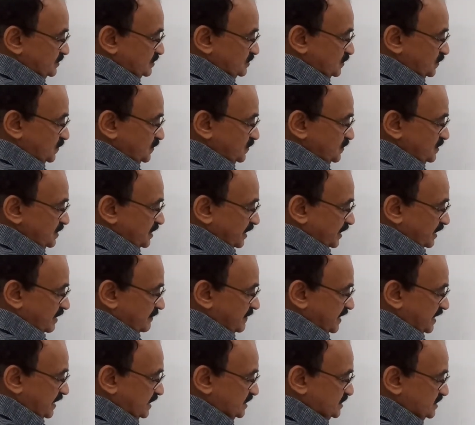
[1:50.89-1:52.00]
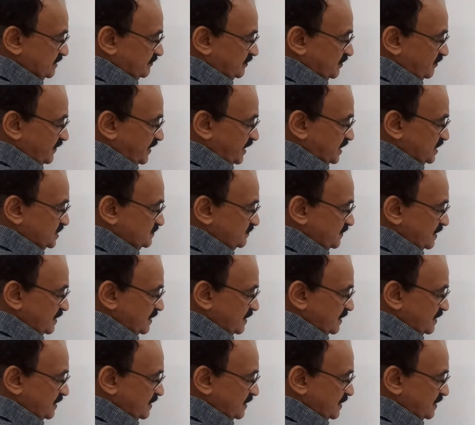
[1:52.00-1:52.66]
So chemical shift varies